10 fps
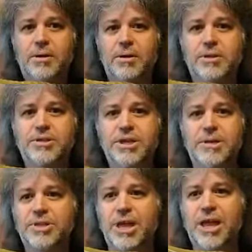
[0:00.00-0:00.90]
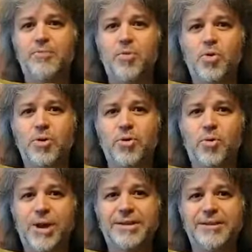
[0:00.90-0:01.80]
seems to have more of the
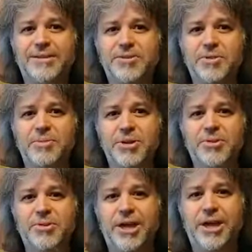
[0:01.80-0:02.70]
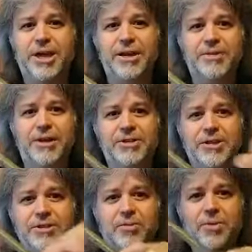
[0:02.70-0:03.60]
weight distributed to the head. If I
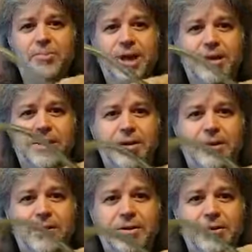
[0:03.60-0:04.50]
touch the one back here,